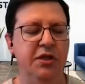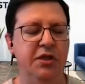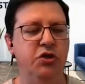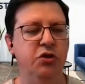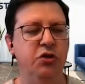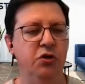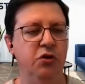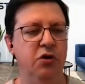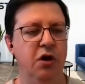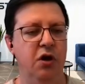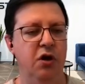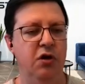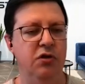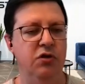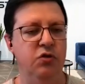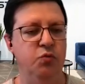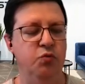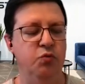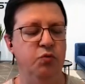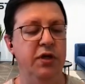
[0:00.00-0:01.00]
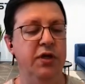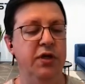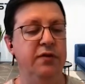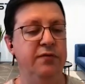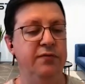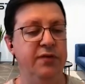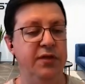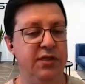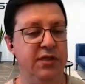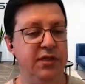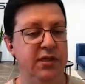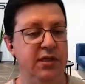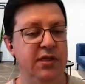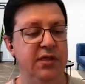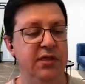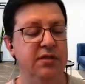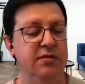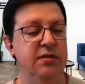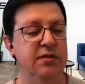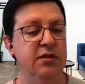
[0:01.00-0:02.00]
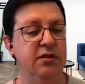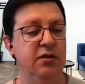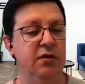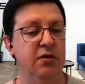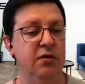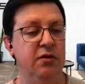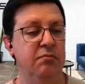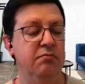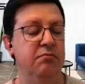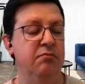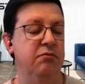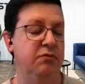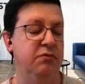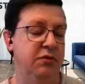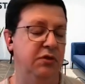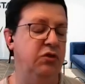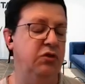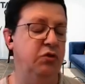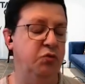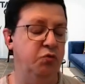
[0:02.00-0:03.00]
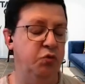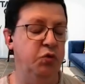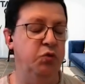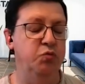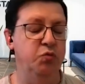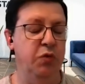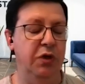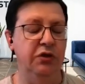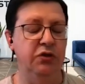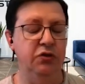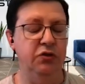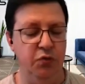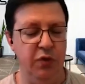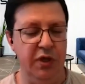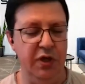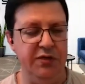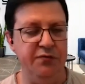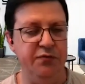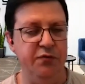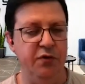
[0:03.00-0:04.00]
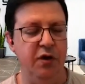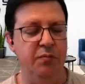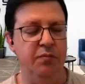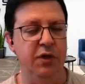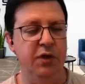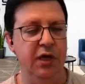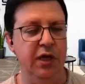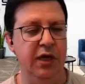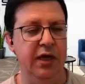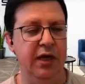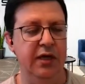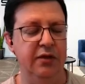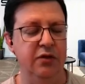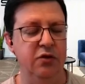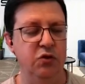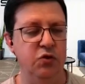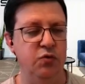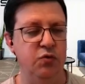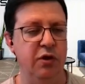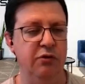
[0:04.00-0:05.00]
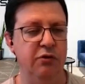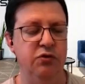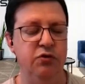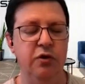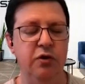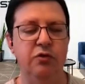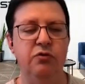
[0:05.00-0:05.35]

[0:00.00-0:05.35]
initial calls with VCs that are that you would want to raise from uh, in those rounds.